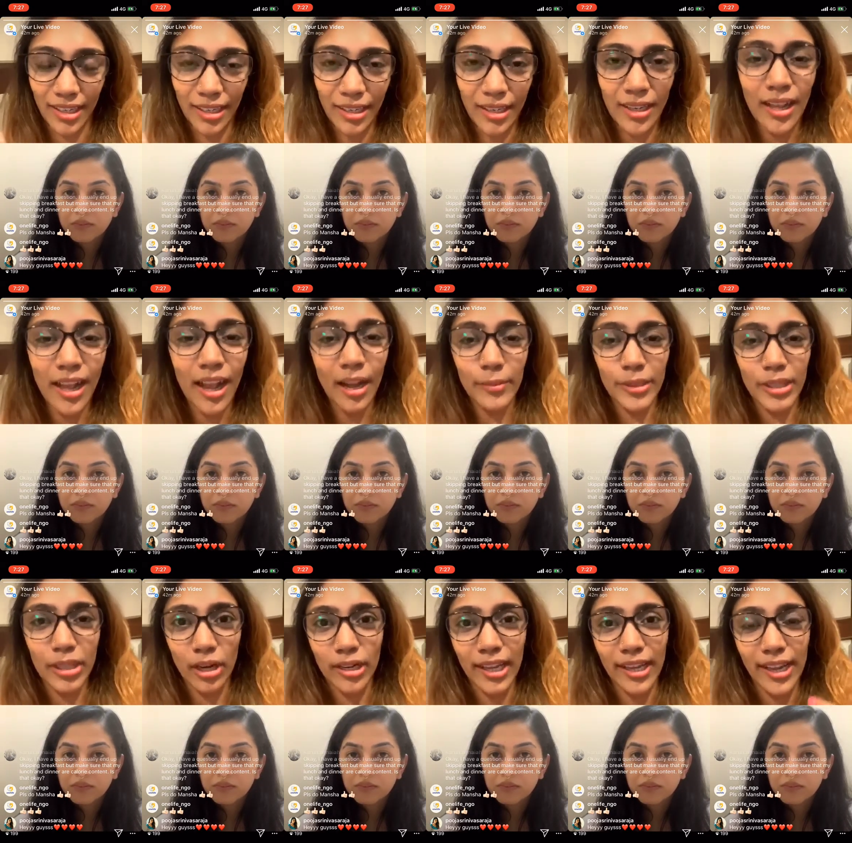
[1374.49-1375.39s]
Speaker 1: I mean, not
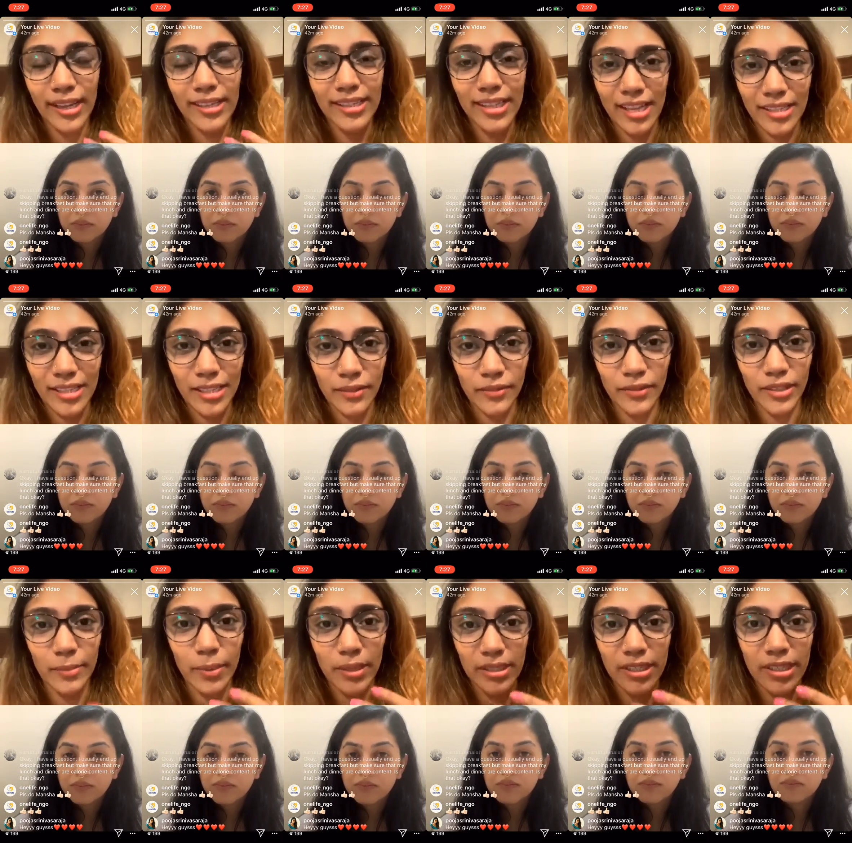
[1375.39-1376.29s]
like excessively, but
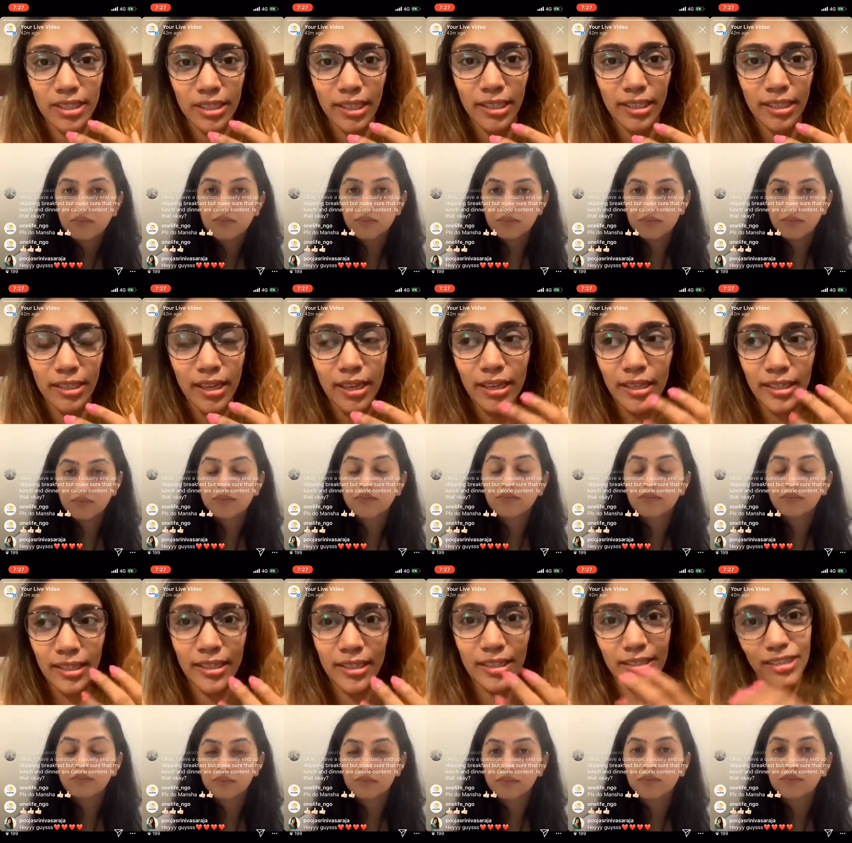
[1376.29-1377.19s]
just like he
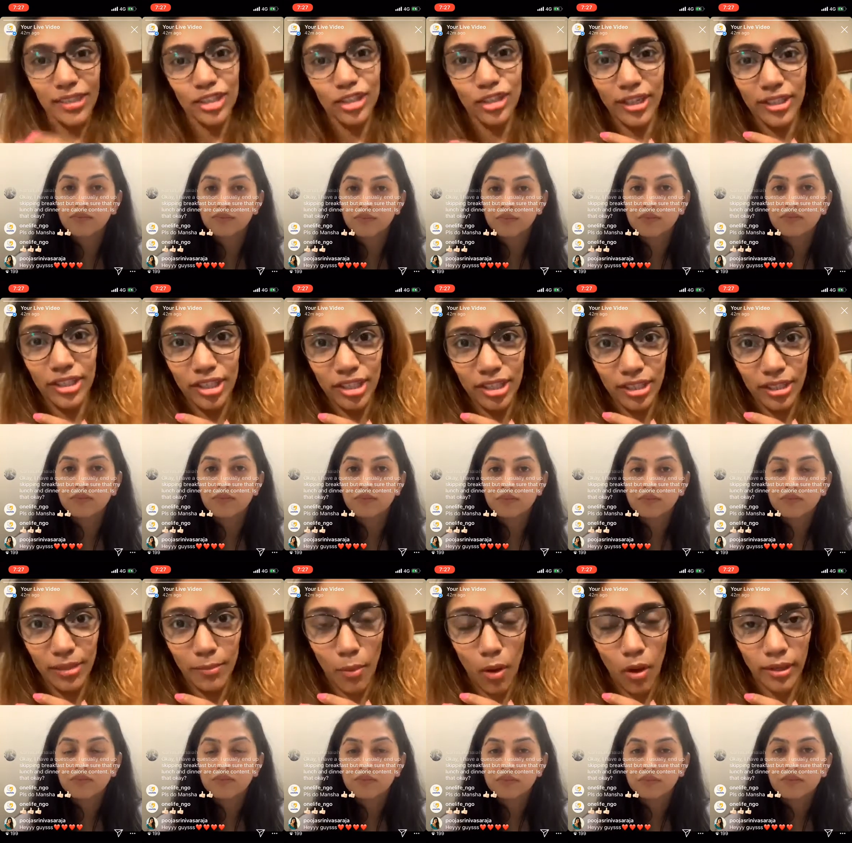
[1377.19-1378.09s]
does his stretches in the
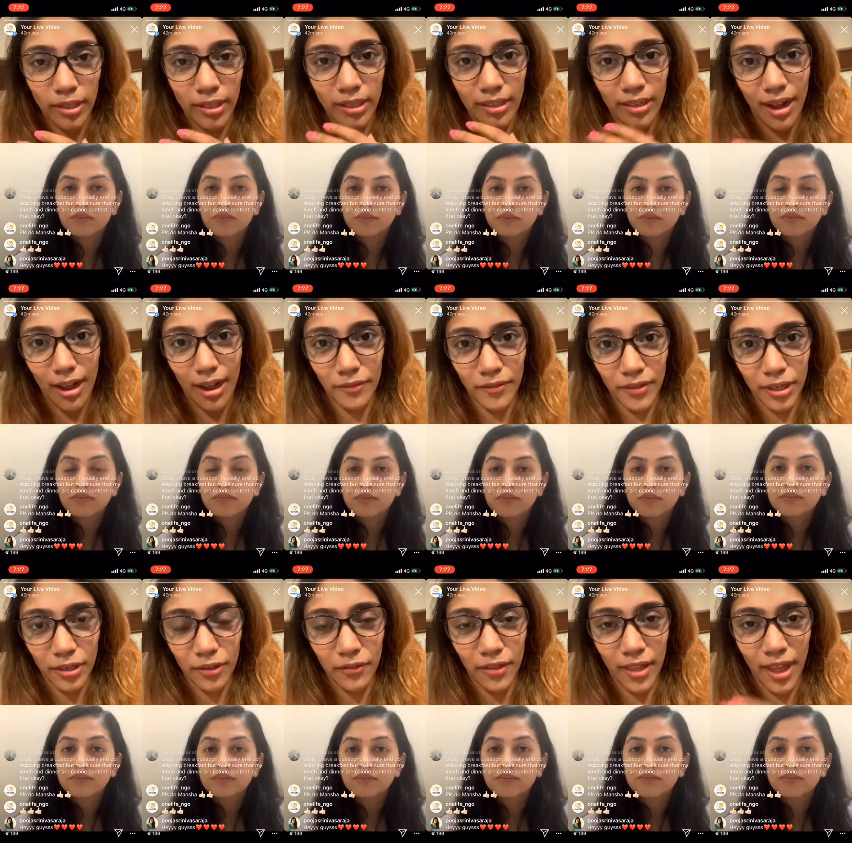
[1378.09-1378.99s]
morning and half an hour of
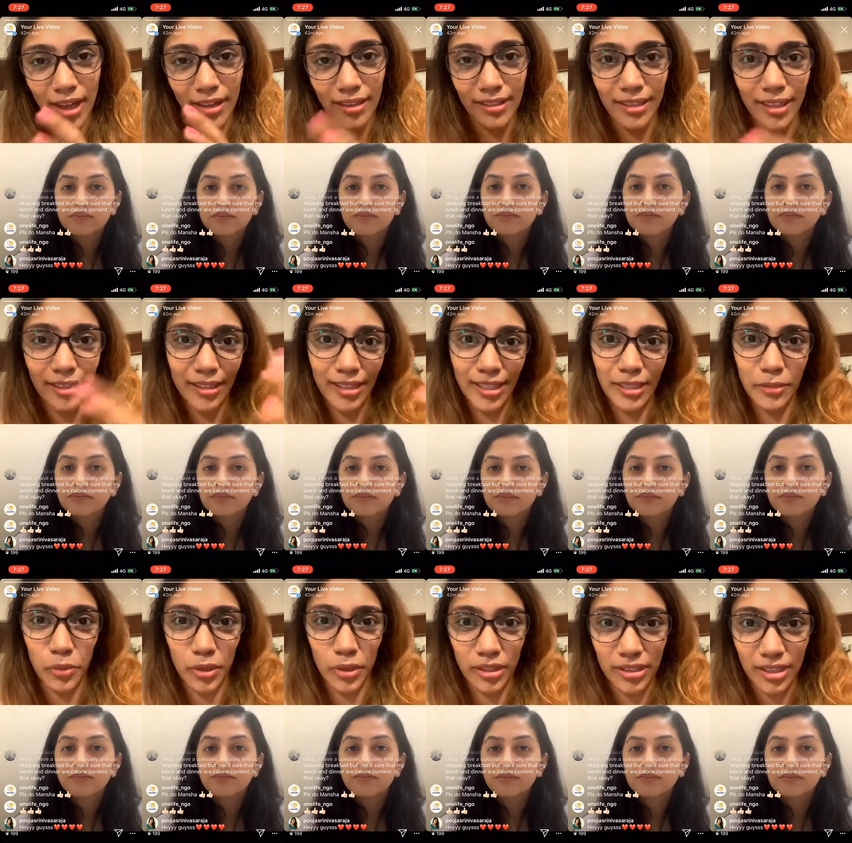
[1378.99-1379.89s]
that and then he
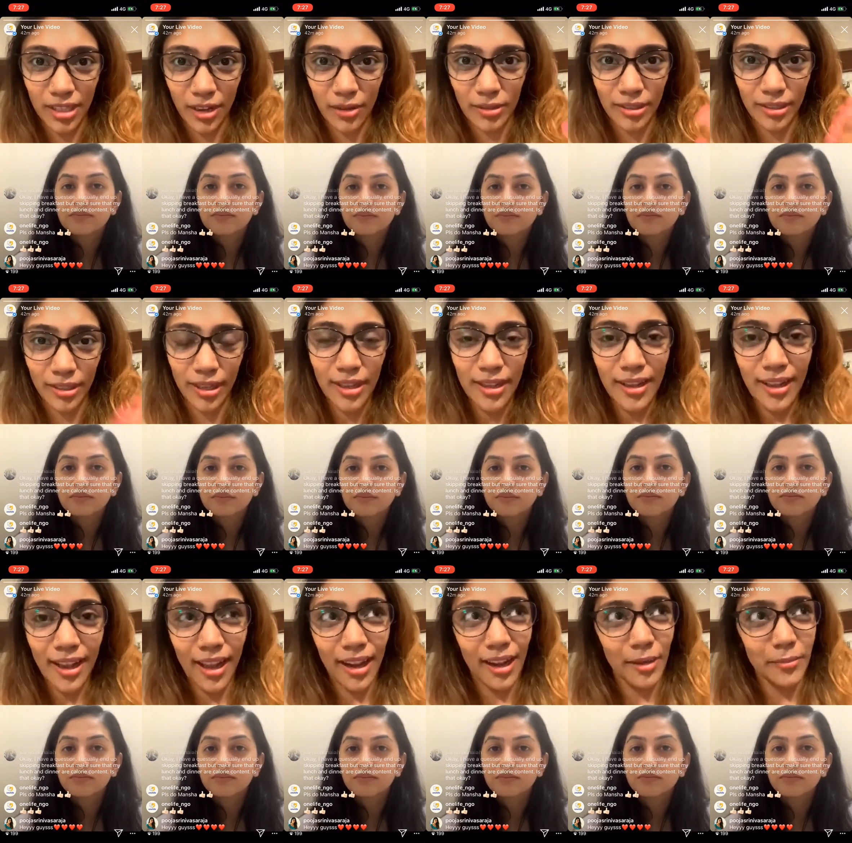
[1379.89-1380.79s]
works out and and
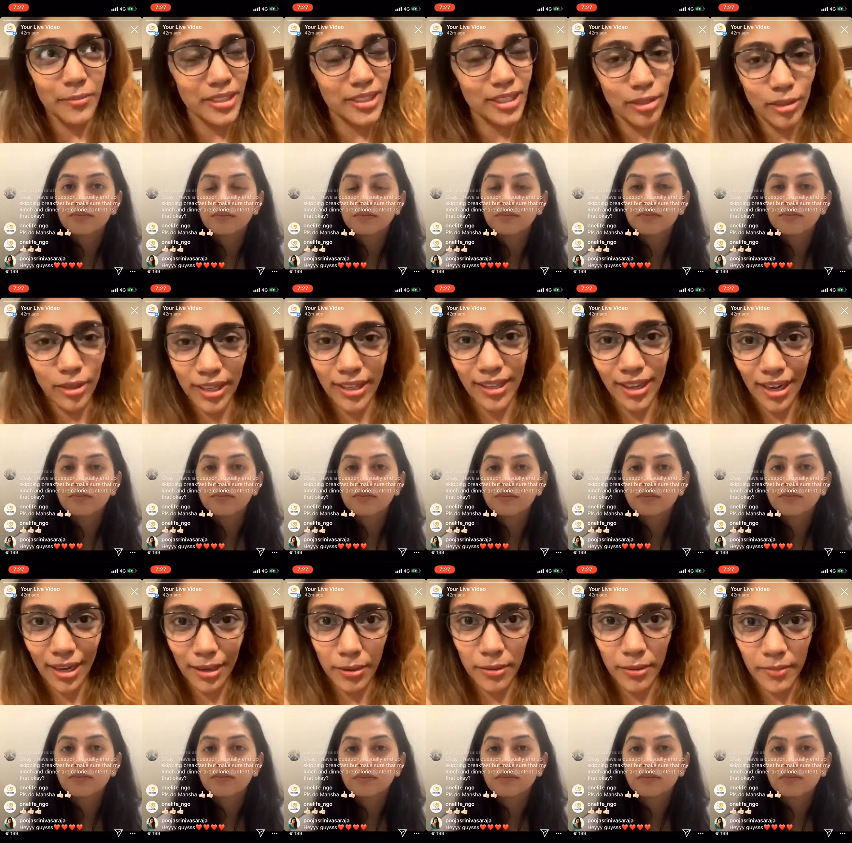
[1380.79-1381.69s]
i'm just looking at that and
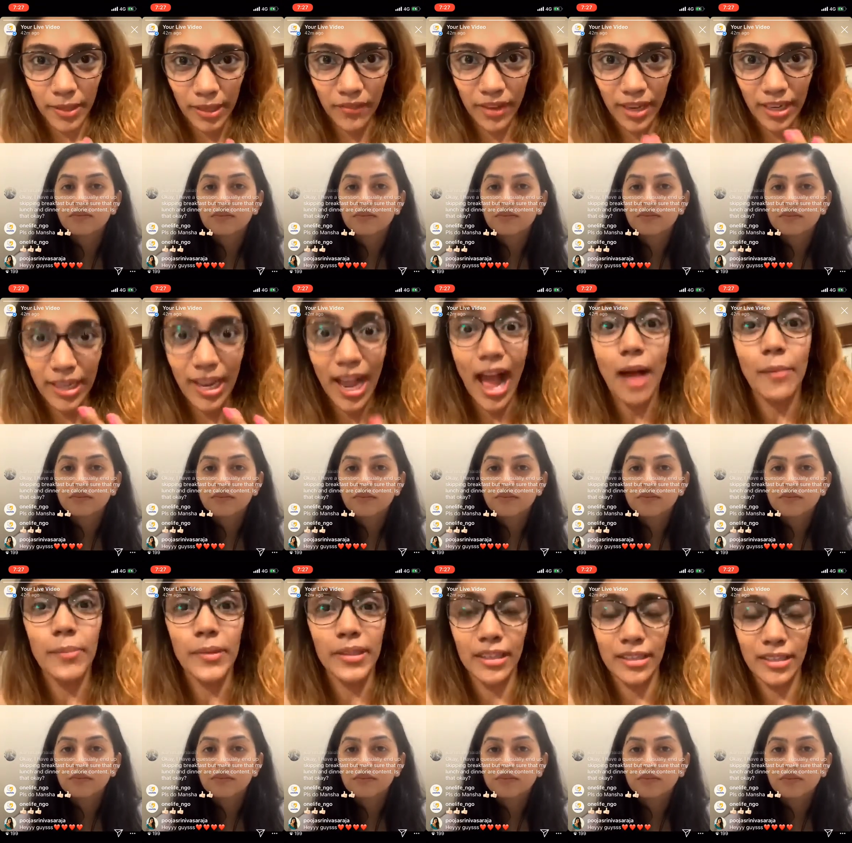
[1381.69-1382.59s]
i'm like very happy
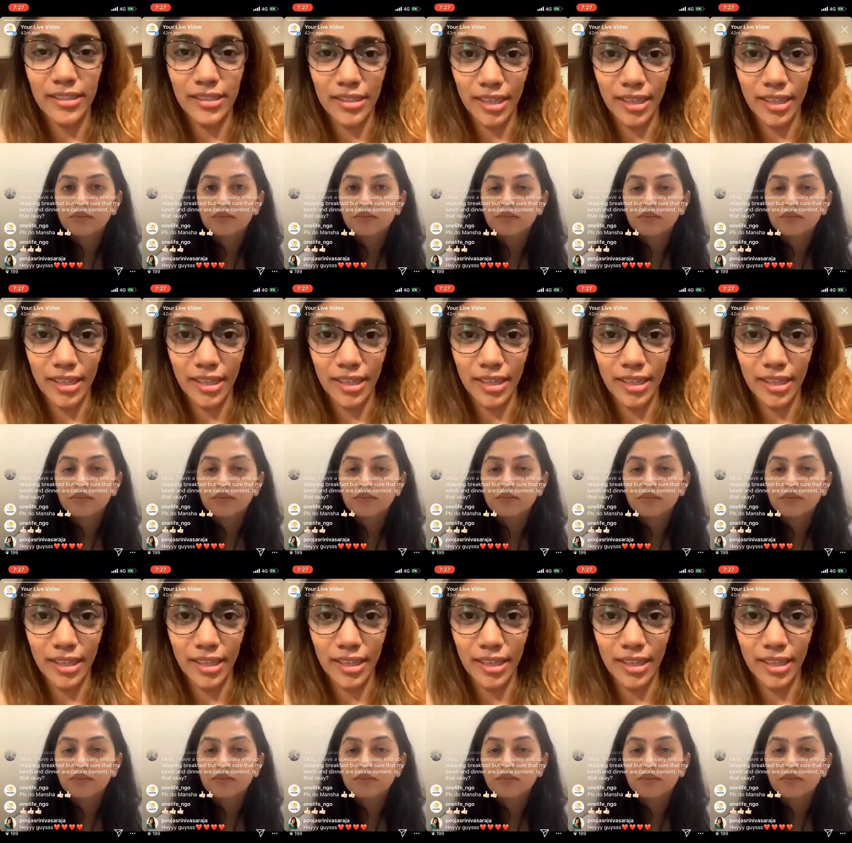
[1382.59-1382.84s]
that he's taking